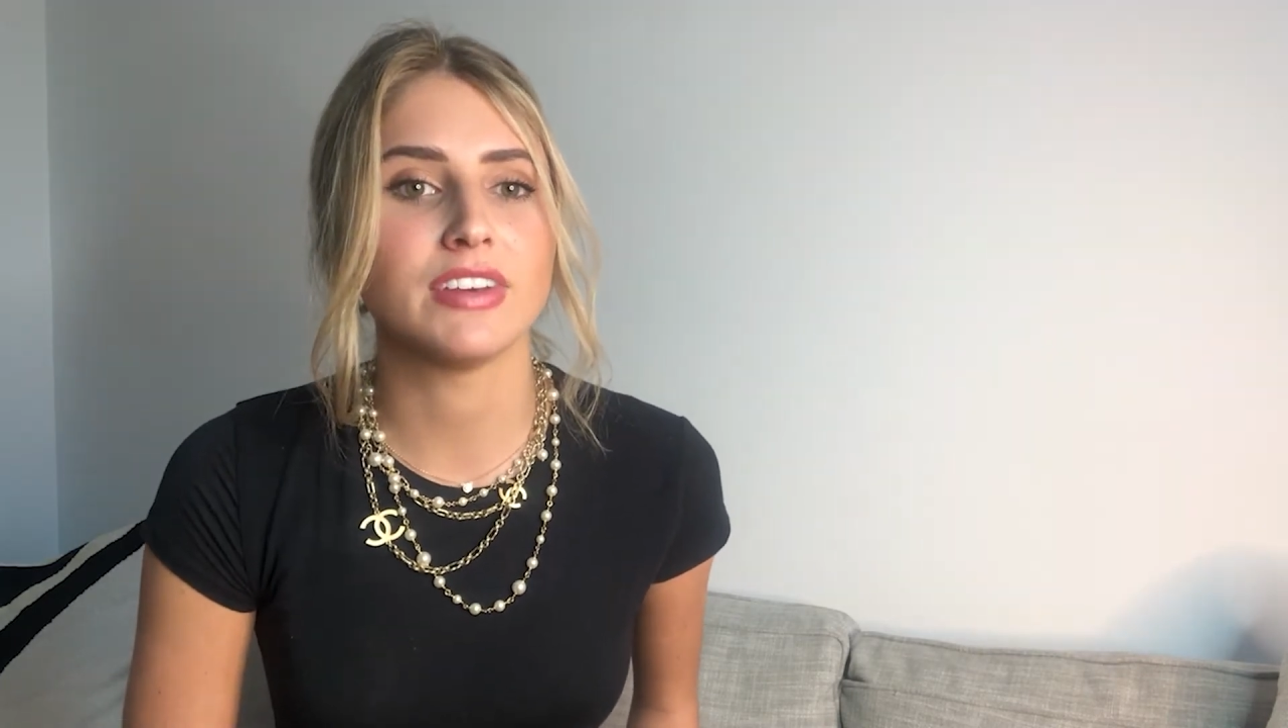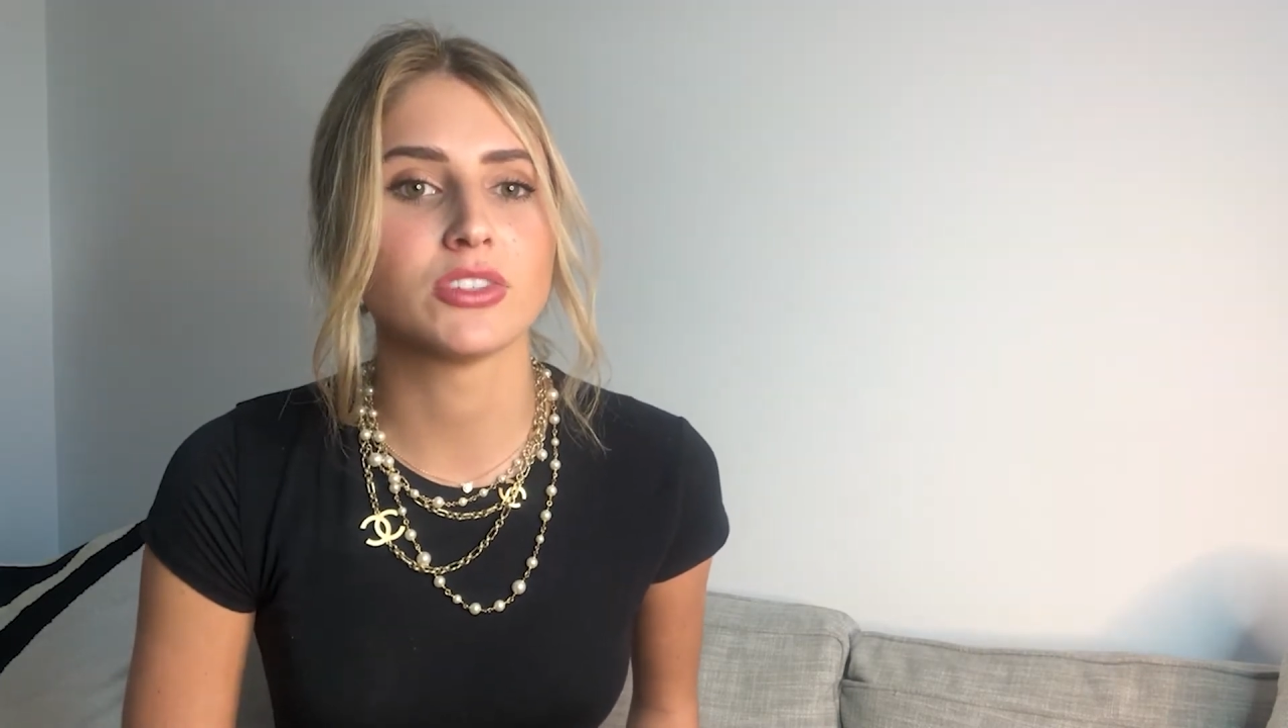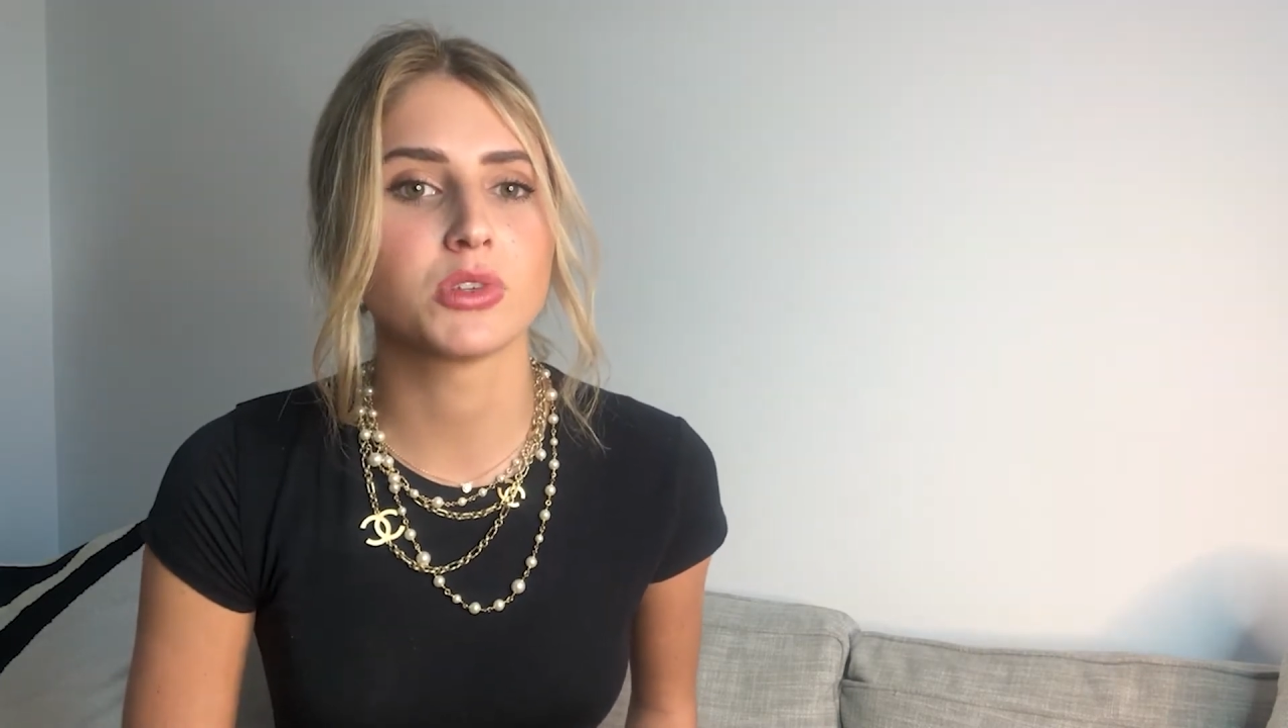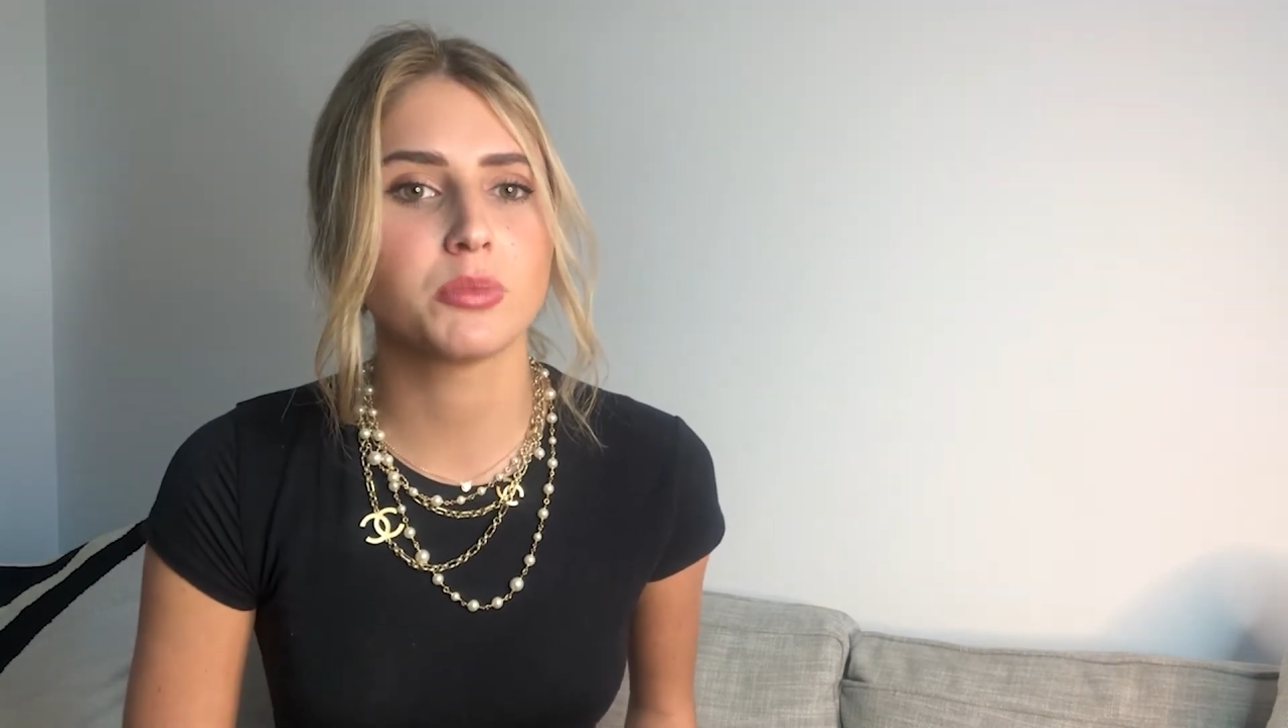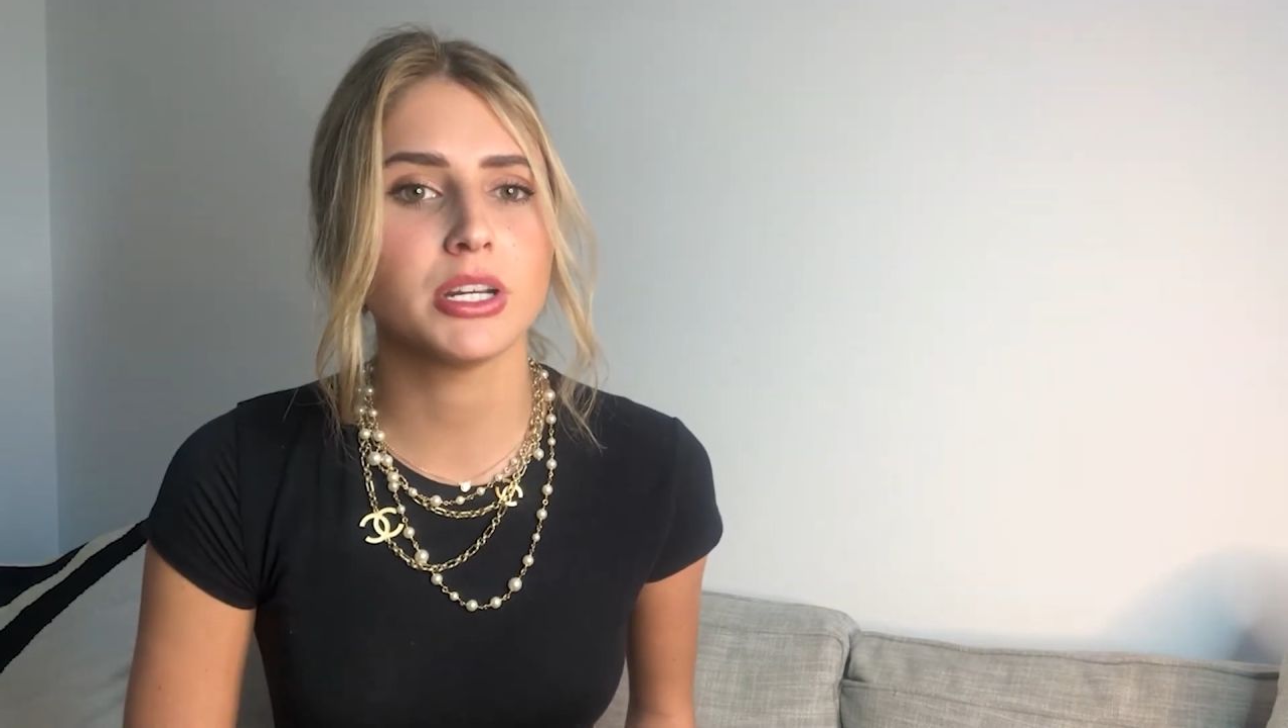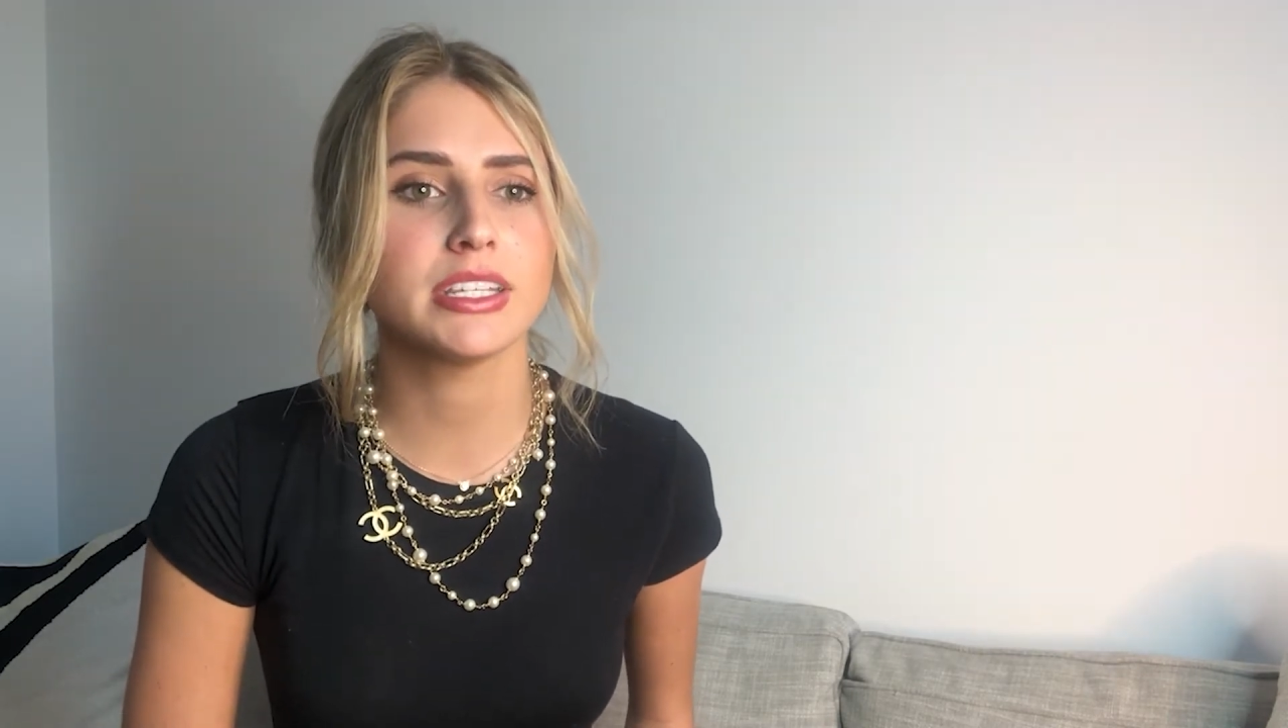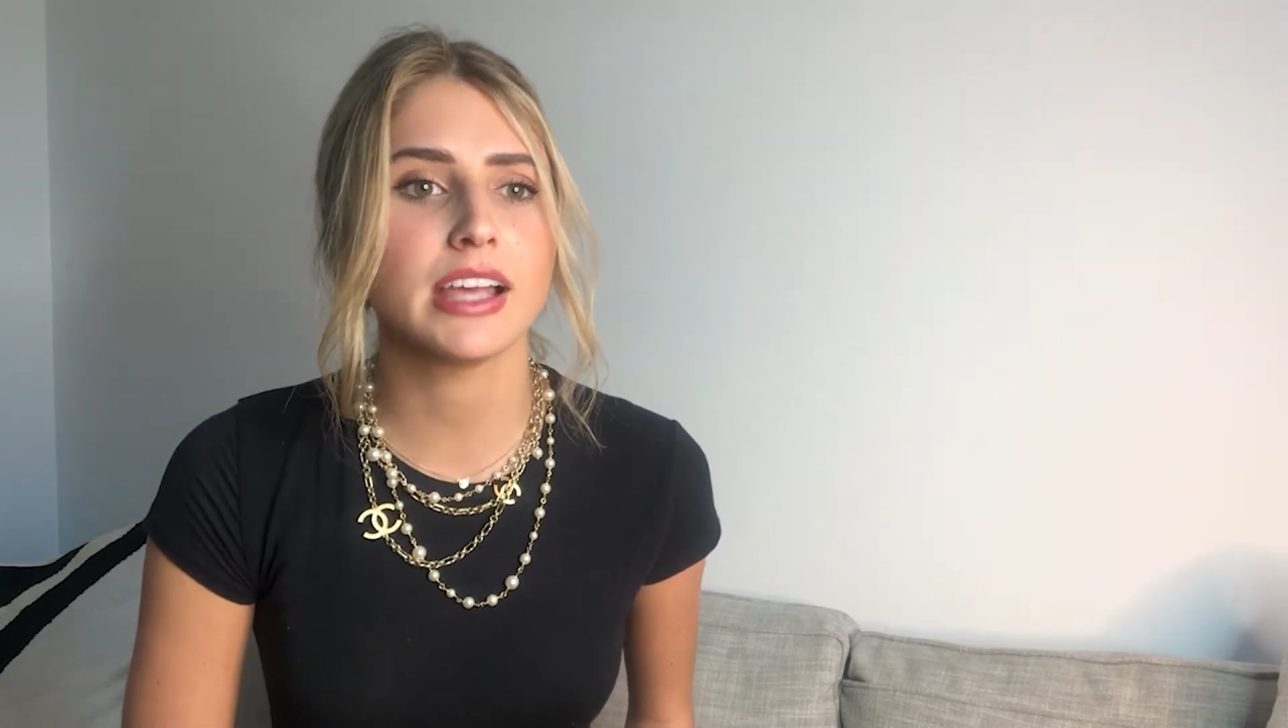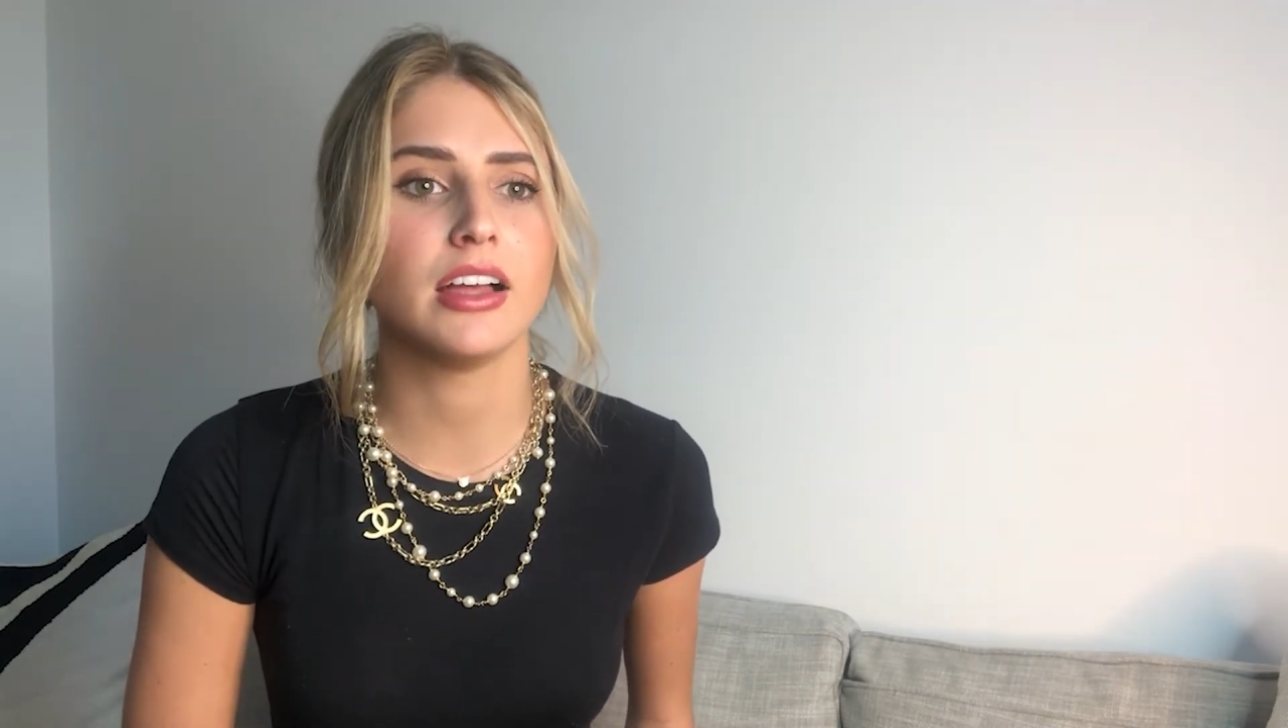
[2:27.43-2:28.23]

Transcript: defense was pretty